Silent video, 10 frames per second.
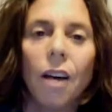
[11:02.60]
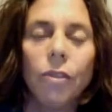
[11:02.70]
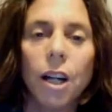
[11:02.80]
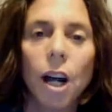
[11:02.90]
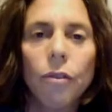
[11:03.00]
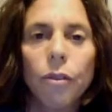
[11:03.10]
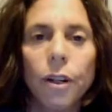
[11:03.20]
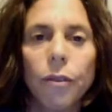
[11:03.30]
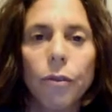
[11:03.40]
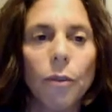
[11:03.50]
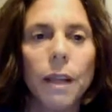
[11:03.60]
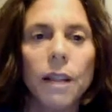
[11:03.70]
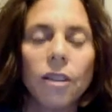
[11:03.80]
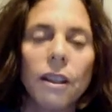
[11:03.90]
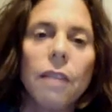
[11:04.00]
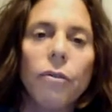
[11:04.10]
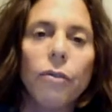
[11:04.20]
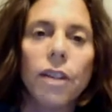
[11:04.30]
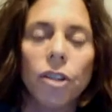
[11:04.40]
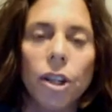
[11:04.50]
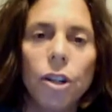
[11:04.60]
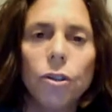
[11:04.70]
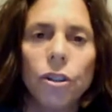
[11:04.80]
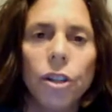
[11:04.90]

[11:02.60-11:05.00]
recovering from this, and then face years